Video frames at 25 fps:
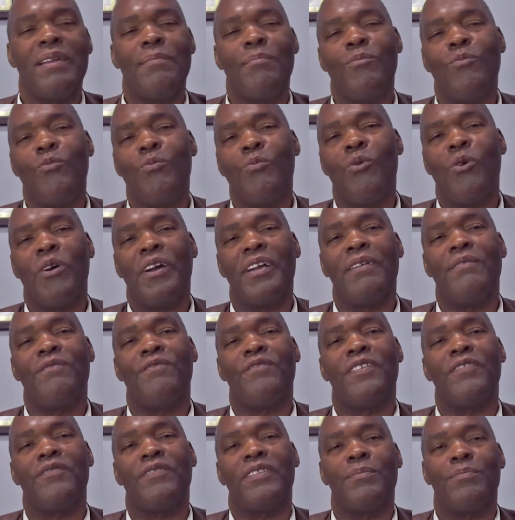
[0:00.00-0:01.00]
more than
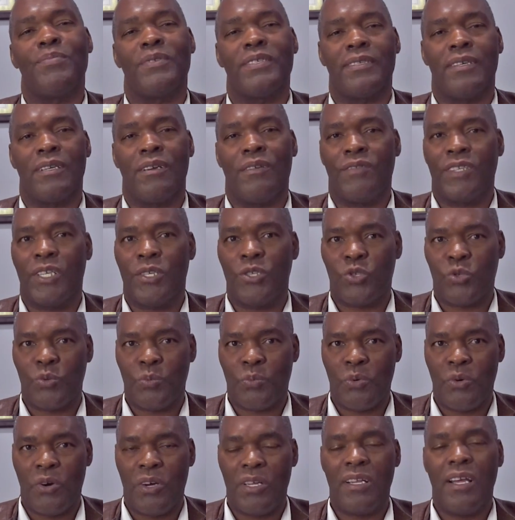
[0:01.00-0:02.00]
50% of their
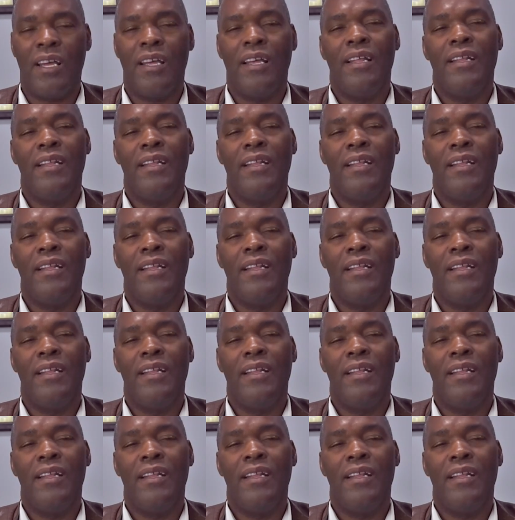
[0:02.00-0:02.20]
support,